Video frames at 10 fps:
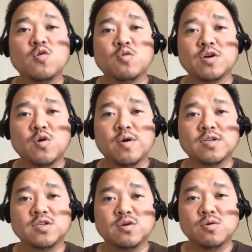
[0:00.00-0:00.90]
we're going
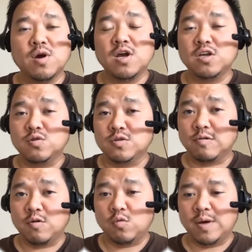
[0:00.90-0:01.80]
to use
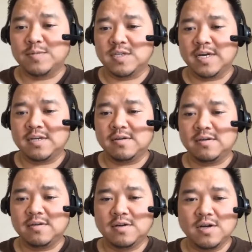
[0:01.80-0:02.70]
our own website.
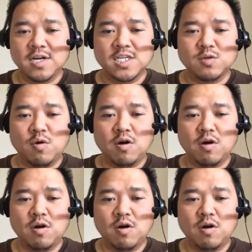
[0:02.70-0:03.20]
So I'll